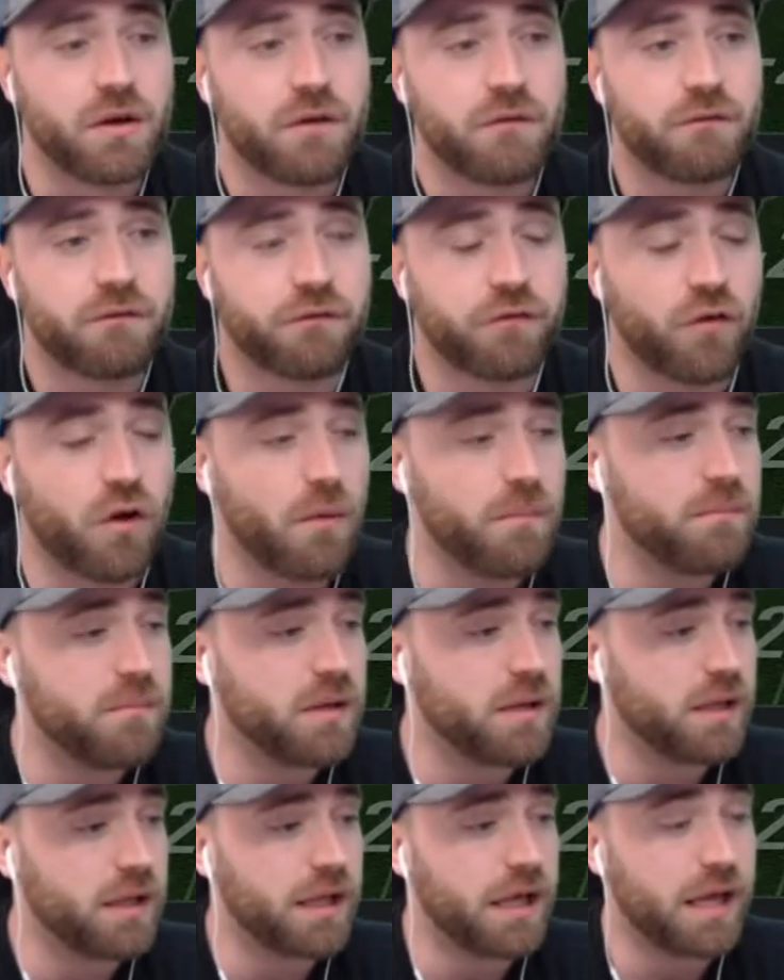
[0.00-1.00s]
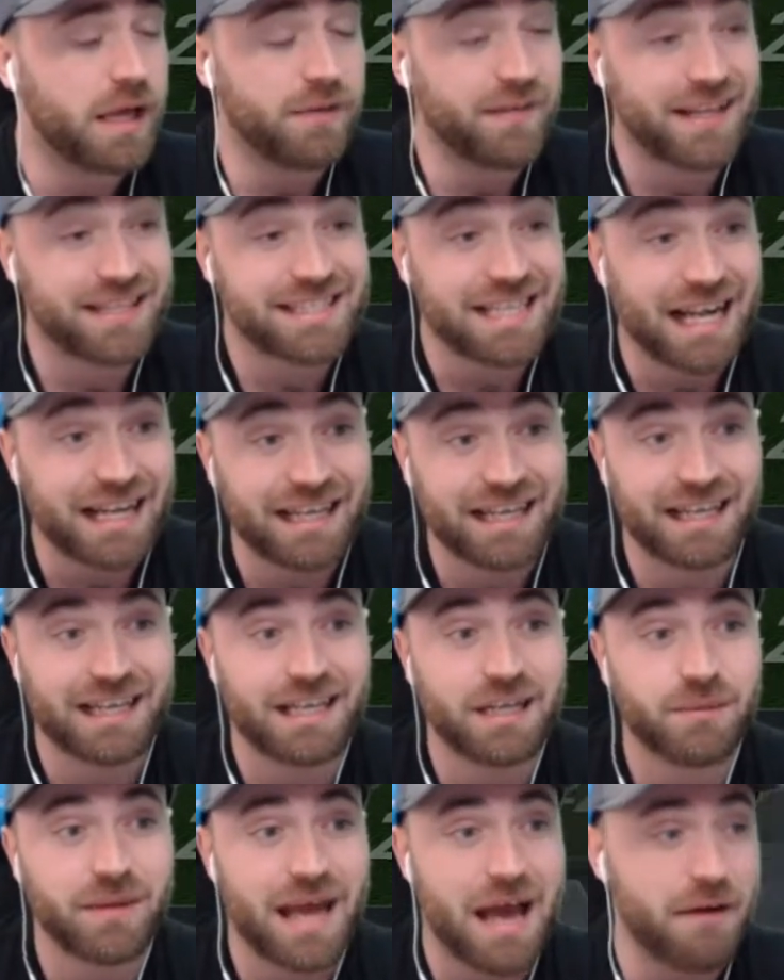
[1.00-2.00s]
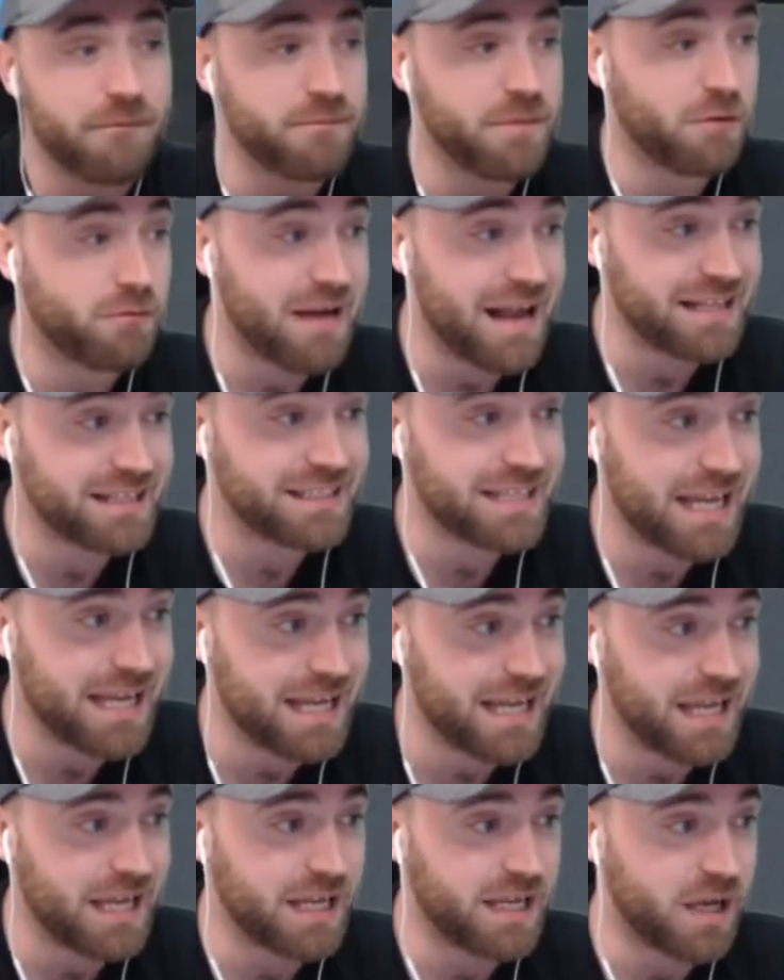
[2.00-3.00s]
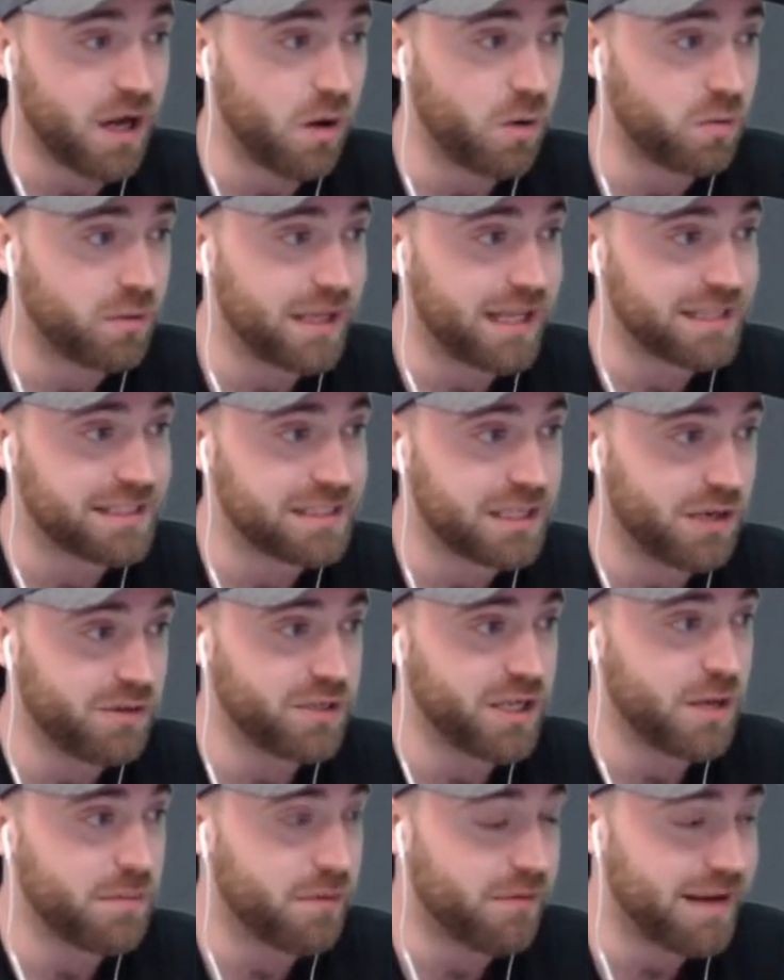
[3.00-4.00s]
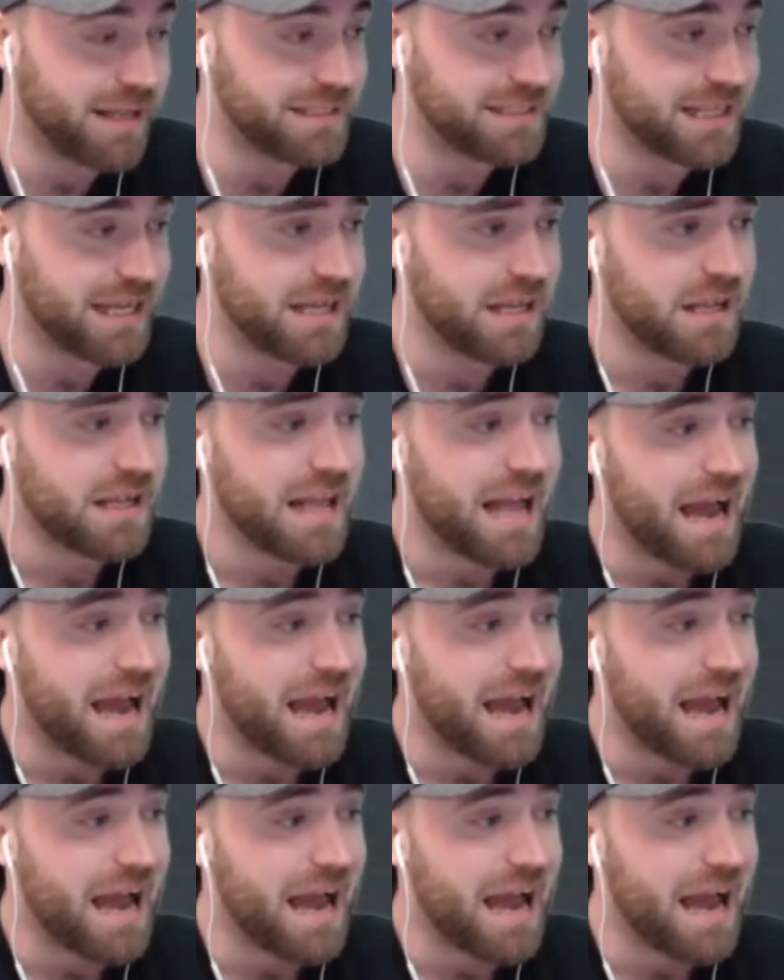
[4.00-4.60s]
from the Italian league, we have Mirante in goal, Antonio Mirante.